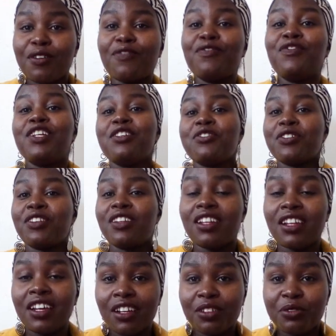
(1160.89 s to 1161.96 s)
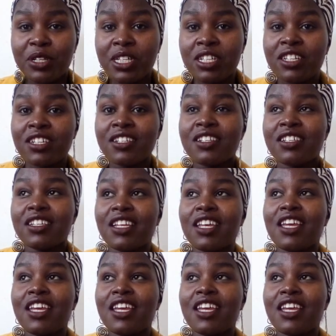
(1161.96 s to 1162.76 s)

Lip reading: official languages.